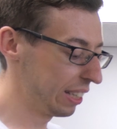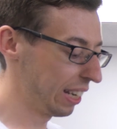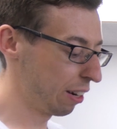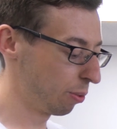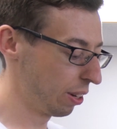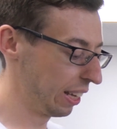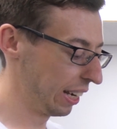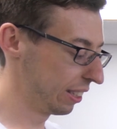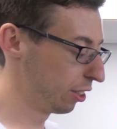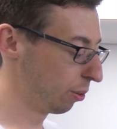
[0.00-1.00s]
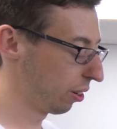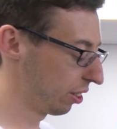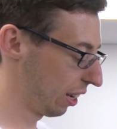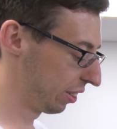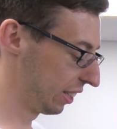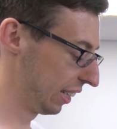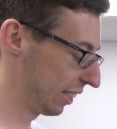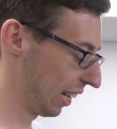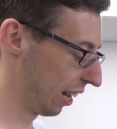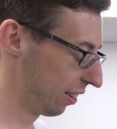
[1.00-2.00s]
to have one of these than you are to have a
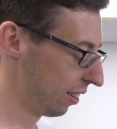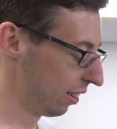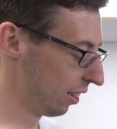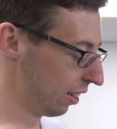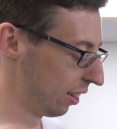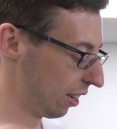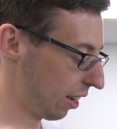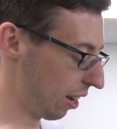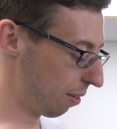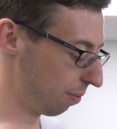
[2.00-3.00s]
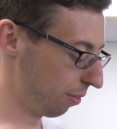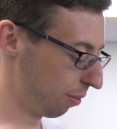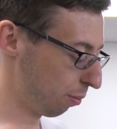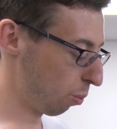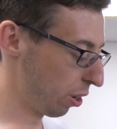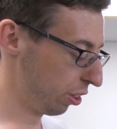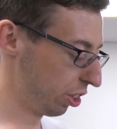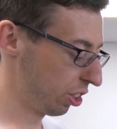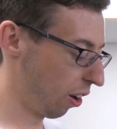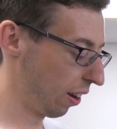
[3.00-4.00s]
C-stand when you're
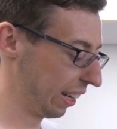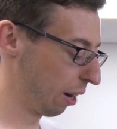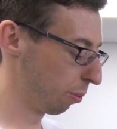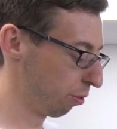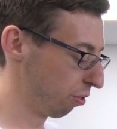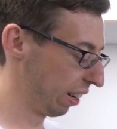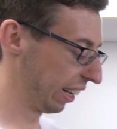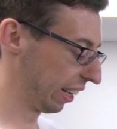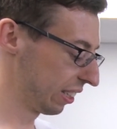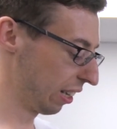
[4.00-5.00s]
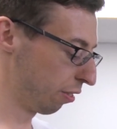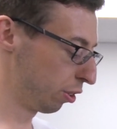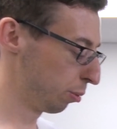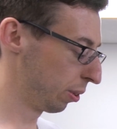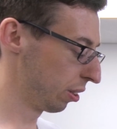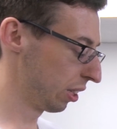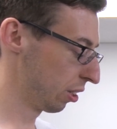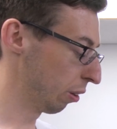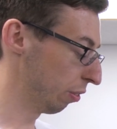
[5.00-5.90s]
starting out with rigging and stuff, just because they're so